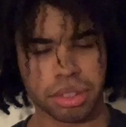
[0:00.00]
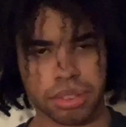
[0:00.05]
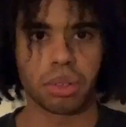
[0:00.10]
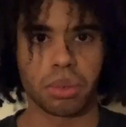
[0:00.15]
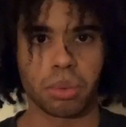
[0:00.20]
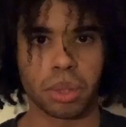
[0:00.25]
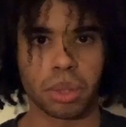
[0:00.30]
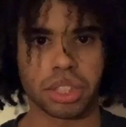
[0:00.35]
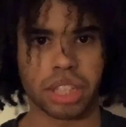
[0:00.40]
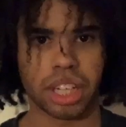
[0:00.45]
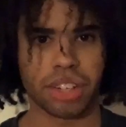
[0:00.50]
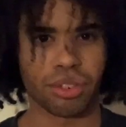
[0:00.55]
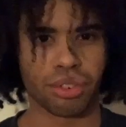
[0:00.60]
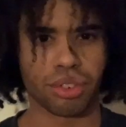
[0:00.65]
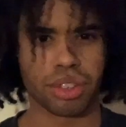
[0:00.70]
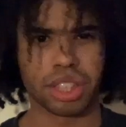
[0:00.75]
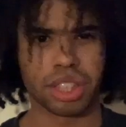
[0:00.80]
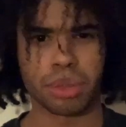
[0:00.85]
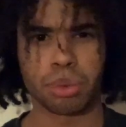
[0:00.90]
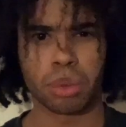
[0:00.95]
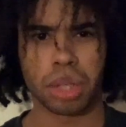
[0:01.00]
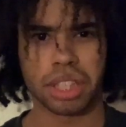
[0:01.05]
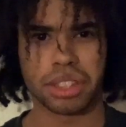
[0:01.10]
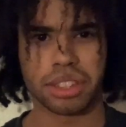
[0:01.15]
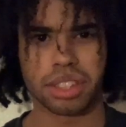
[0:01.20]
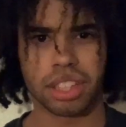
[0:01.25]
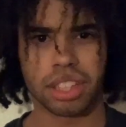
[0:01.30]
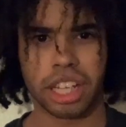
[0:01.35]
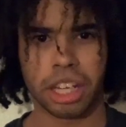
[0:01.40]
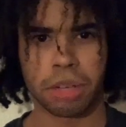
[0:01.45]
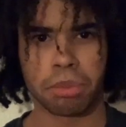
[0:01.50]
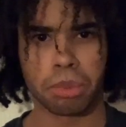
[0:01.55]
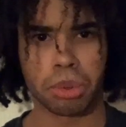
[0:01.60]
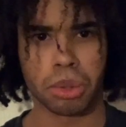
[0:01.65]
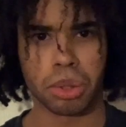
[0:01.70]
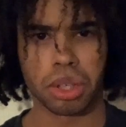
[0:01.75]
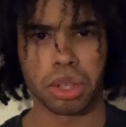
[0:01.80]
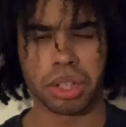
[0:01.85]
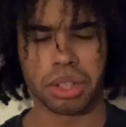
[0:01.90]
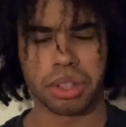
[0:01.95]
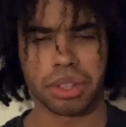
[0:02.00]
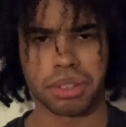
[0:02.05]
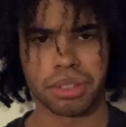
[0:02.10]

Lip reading: which I really wanted to like more,